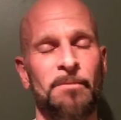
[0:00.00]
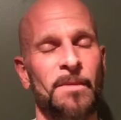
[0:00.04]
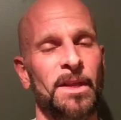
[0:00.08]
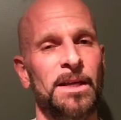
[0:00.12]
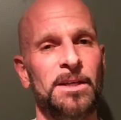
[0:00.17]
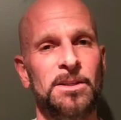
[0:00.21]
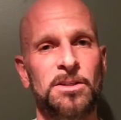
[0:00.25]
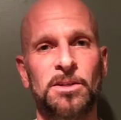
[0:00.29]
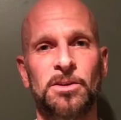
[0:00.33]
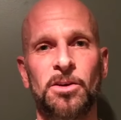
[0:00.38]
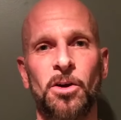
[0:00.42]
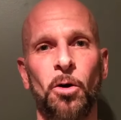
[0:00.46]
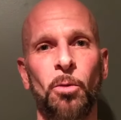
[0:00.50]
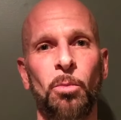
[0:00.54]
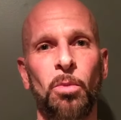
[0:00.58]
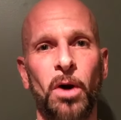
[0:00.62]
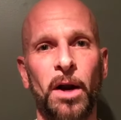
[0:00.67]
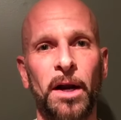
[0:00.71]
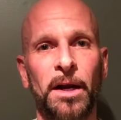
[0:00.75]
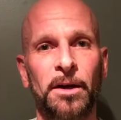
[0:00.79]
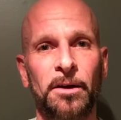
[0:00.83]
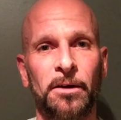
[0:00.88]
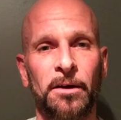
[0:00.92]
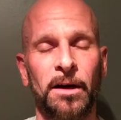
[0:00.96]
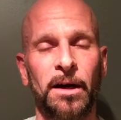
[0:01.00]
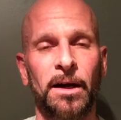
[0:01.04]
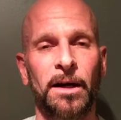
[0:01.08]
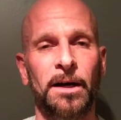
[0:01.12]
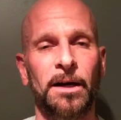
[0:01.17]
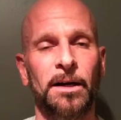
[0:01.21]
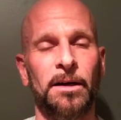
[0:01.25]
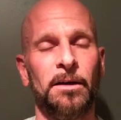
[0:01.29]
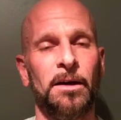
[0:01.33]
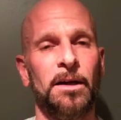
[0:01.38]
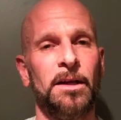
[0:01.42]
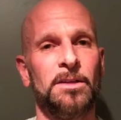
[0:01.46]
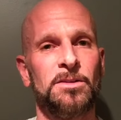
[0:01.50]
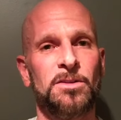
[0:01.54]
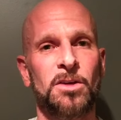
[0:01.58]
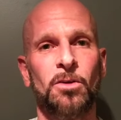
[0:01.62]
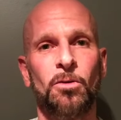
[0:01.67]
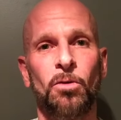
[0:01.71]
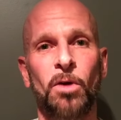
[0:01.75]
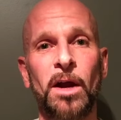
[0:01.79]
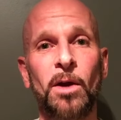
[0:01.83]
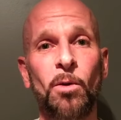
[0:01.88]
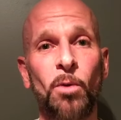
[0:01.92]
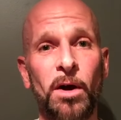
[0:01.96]
it's a no-brainer. It's a
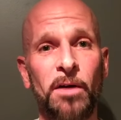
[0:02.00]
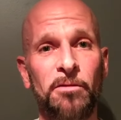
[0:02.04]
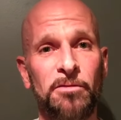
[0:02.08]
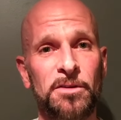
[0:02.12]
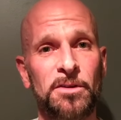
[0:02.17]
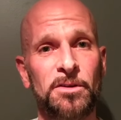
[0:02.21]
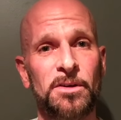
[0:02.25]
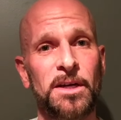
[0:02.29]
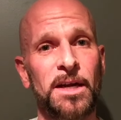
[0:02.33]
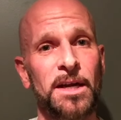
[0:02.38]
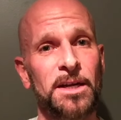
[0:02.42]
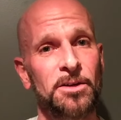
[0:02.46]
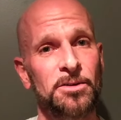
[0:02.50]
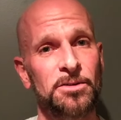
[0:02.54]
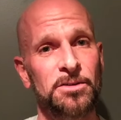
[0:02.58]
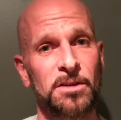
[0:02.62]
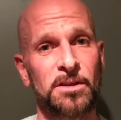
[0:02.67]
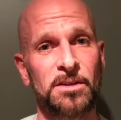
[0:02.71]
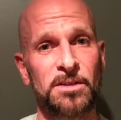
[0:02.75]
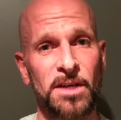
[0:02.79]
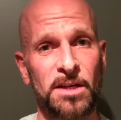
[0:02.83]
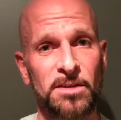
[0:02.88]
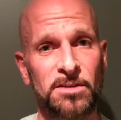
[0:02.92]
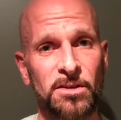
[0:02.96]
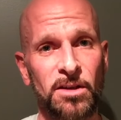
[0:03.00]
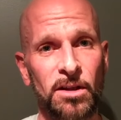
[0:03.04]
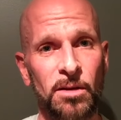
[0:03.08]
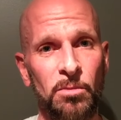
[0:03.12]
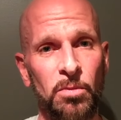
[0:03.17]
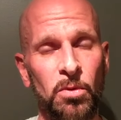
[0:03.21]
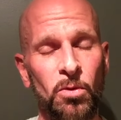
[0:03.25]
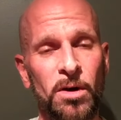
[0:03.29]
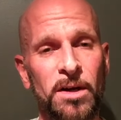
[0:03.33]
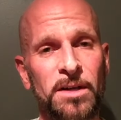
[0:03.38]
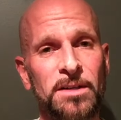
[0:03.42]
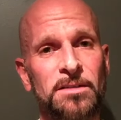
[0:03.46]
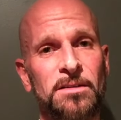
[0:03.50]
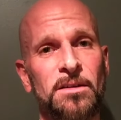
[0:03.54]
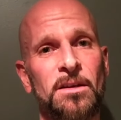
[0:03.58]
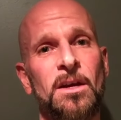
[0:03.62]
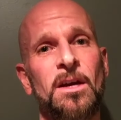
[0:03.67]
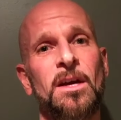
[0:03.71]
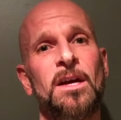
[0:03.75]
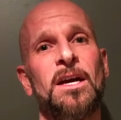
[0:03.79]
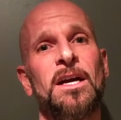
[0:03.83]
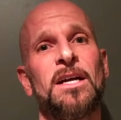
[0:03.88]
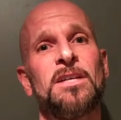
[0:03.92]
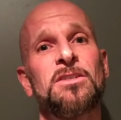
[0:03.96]
great way for you to get your Success Club points.
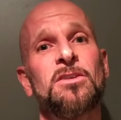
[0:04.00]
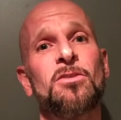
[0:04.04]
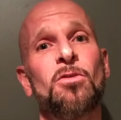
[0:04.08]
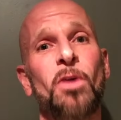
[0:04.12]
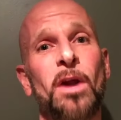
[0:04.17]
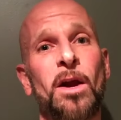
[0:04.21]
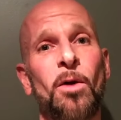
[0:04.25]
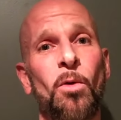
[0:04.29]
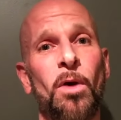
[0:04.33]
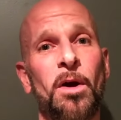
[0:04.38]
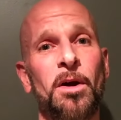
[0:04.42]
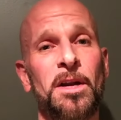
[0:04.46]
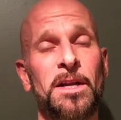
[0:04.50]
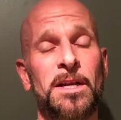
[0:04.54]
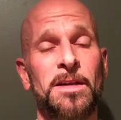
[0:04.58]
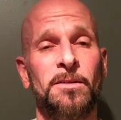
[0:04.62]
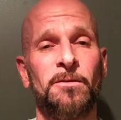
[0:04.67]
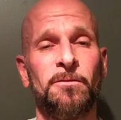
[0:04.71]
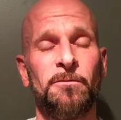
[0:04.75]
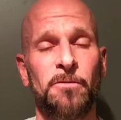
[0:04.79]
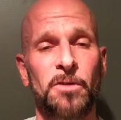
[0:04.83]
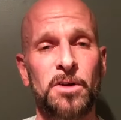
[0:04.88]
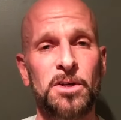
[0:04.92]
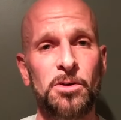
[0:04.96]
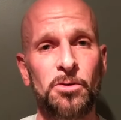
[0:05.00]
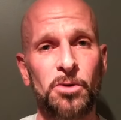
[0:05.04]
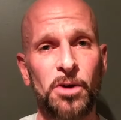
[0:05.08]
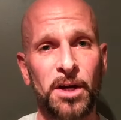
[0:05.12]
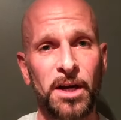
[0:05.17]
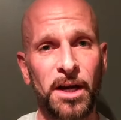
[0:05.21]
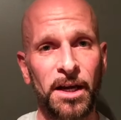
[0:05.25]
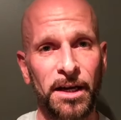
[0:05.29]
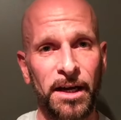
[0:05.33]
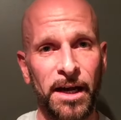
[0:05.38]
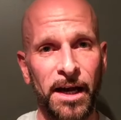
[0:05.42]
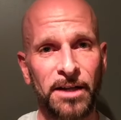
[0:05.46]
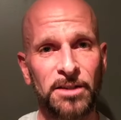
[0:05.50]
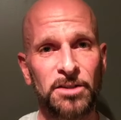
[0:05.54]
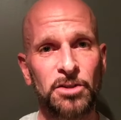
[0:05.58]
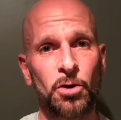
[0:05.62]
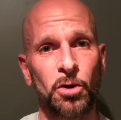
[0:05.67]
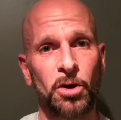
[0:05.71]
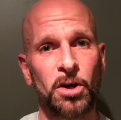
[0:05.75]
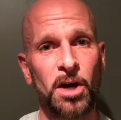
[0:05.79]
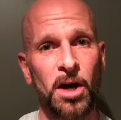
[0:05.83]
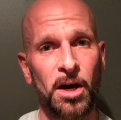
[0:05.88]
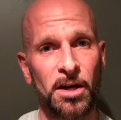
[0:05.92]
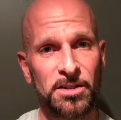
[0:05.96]
It's a great way for you to connect
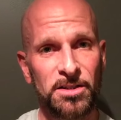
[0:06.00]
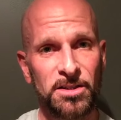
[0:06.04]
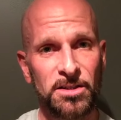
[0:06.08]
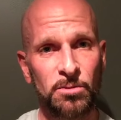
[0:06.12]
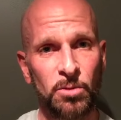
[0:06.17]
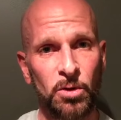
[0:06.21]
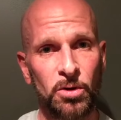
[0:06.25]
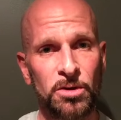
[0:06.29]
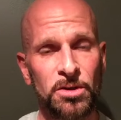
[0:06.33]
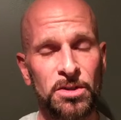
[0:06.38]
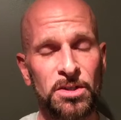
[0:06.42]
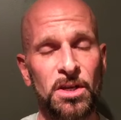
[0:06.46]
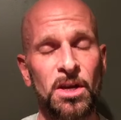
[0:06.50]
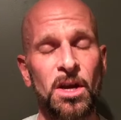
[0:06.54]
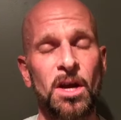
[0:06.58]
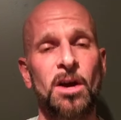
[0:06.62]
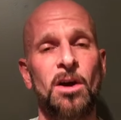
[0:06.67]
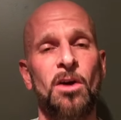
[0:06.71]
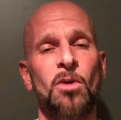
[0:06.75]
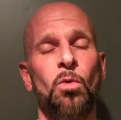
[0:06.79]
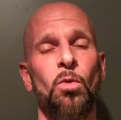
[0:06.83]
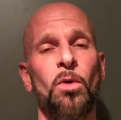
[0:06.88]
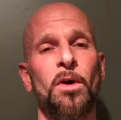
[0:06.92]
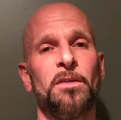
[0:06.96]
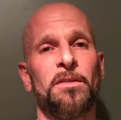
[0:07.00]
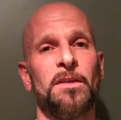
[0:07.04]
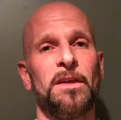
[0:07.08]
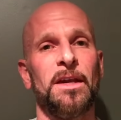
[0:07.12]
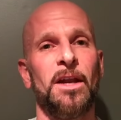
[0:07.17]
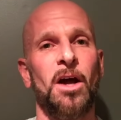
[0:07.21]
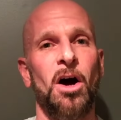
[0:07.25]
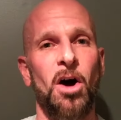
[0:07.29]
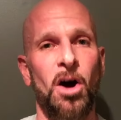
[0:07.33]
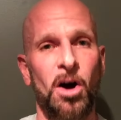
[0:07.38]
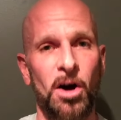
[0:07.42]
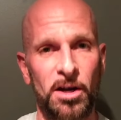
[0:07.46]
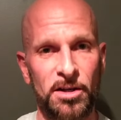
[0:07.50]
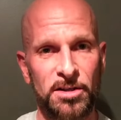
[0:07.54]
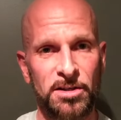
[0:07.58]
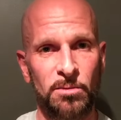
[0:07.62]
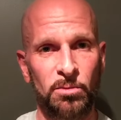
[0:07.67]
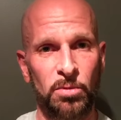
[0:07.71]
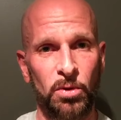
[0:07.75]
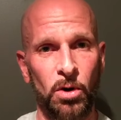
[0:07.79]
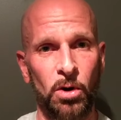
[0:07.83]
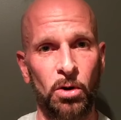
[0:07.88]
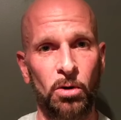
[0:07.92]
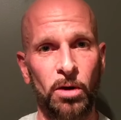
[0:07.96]
your customers with an awesome
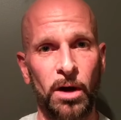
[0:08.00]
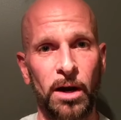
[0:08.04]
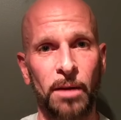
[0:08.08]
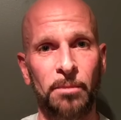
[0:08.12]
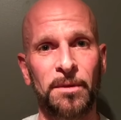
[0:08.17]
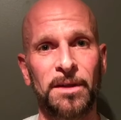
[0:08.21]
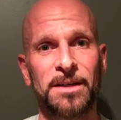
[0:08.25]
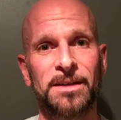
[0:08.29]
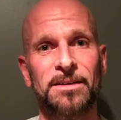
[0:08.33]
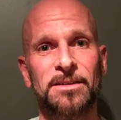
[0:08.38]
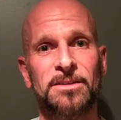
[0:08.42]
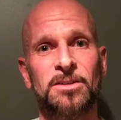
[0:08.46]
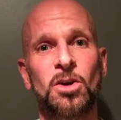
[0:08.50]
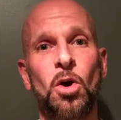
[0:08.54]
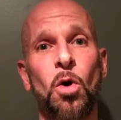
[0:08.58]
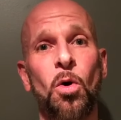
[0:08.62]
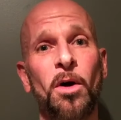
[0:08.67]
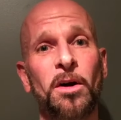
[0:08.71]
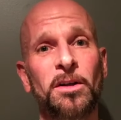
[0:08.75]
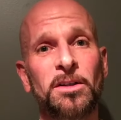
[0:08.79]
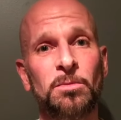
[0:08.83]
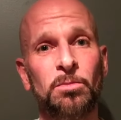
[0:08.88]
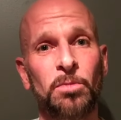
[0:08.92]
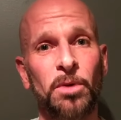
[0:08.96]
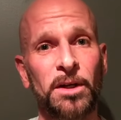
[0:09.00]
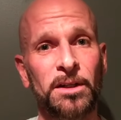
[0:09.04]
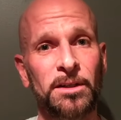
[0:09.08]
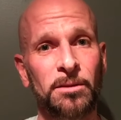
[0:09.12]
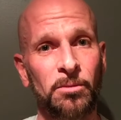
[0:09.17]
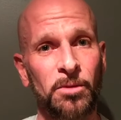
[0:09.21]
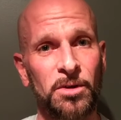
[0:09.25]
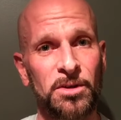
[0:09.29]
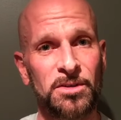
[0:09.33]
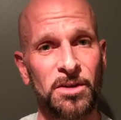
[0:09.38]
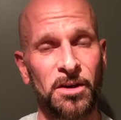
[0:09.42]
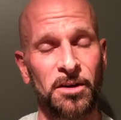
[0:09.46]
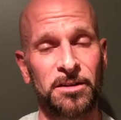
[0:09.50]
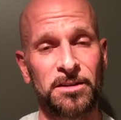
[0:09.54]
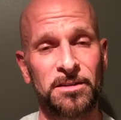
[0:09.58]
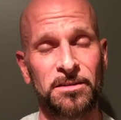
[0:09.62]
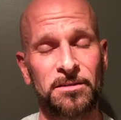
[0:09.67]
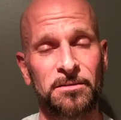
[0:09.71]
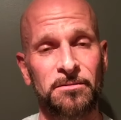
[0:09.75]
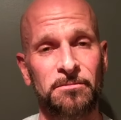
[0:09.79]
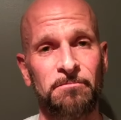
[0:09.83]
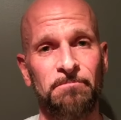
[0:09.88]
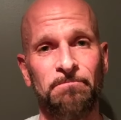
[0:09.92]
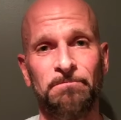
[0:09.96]
program that is going to bring them
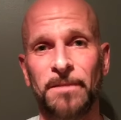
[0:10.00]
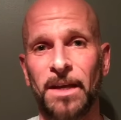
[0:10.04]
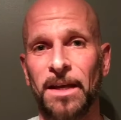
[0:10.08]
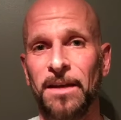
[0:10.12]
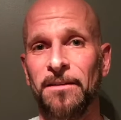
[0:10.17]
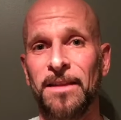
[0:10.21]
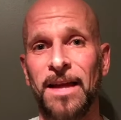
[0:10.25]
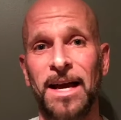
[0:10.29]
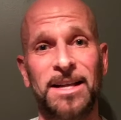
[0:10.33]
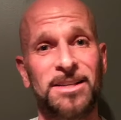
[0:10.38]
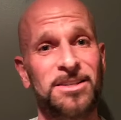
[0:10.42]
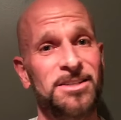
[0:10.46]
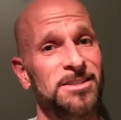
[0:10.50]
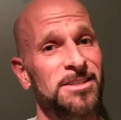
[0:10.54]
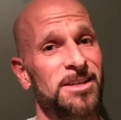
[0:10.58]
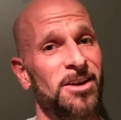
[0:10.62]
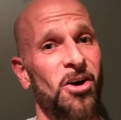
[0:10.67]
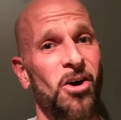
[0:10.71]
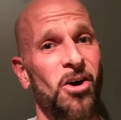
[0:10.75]
results. And that's